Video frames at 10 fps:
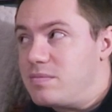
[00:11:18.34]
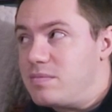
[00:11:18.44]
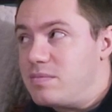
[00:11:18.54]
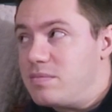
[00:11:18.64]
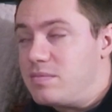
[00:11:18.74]

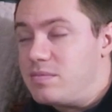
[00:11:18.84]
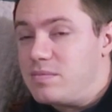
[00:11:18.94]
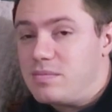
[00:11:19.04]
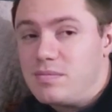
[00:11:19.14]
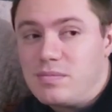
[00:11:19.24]

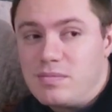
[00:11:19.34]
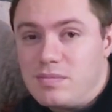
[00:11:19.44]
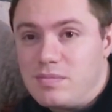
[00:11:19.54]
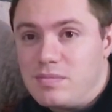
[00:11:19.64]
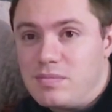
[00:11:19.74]

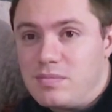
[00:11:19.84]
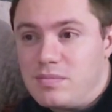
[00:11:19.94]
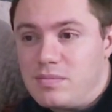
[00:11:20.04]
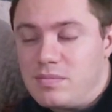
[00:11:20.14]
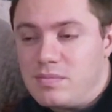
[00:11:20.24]

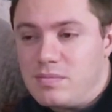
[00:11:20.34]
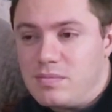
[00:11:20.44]
The person shown says nothing.